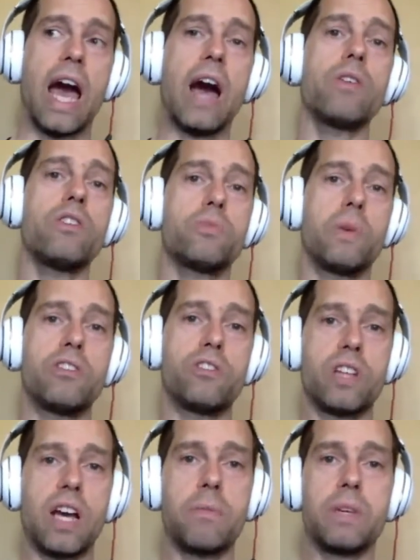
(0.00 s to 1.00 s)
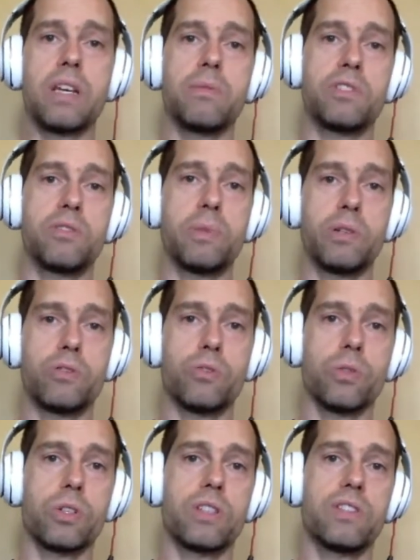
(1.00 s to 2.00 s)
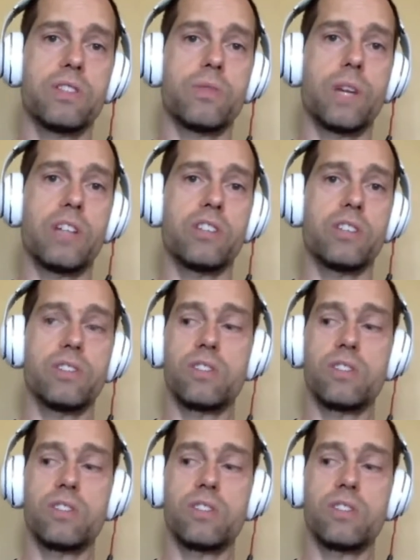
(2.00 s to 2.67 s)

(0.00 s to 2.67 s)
how you spend your time becomes a spiritual consideration.